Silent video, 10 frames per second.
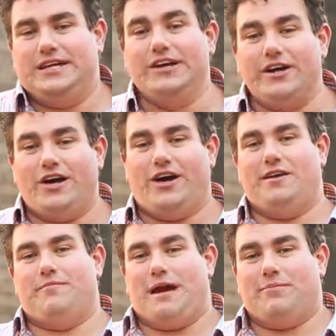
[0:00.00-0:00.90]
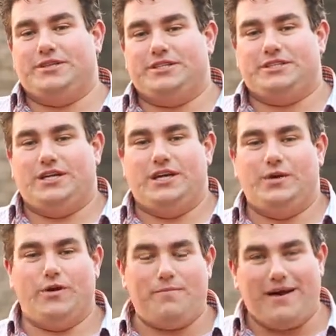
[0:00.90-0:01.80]
Here at Kyneton Baptist,
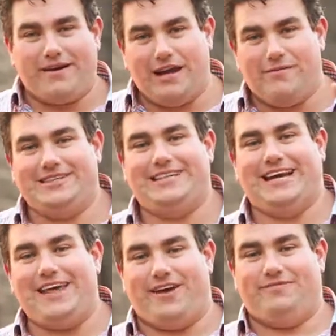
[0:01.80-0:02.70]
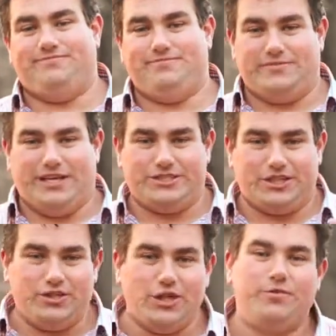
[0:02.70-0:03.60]
we're about coming together as
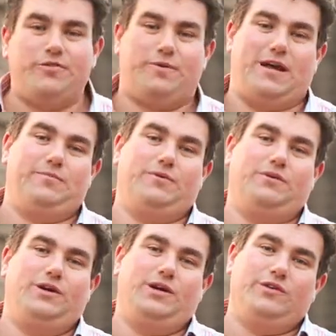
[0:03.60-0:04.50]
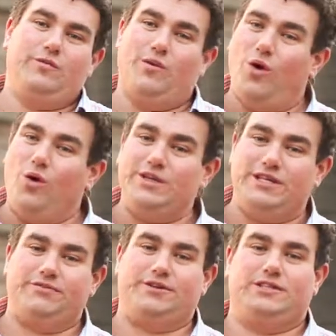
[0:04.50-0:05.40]
a group of people from all
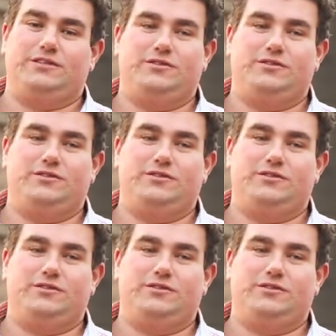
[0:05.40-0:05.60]
different